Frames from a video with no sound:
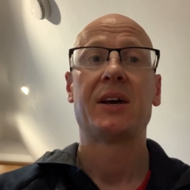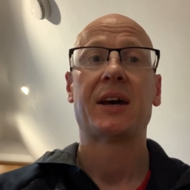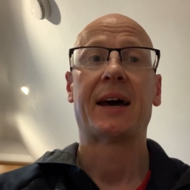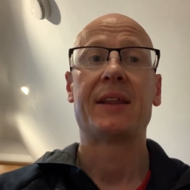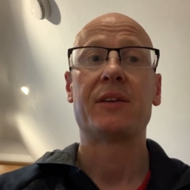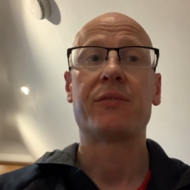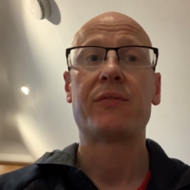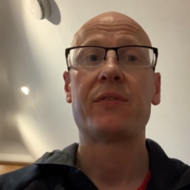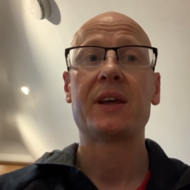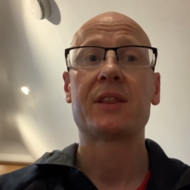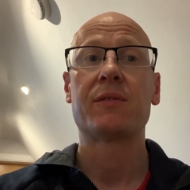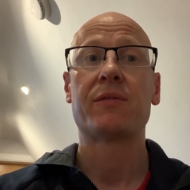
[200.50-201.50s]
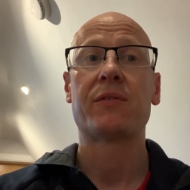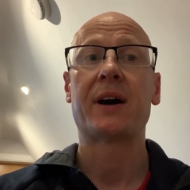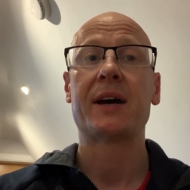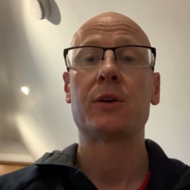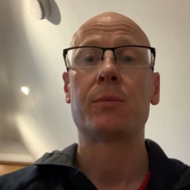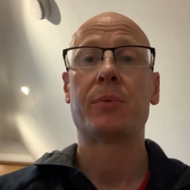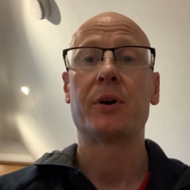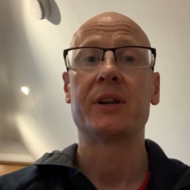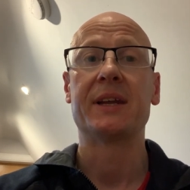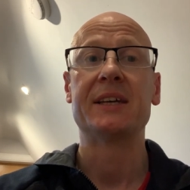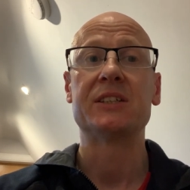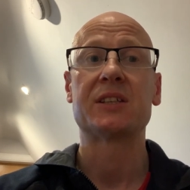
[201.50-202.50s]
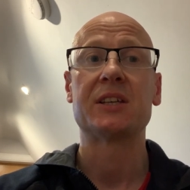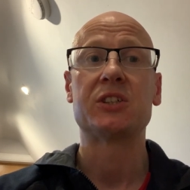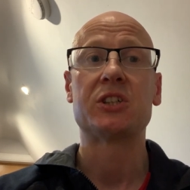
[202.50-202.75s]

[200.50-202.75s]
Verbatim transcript: And the fifth and final point is that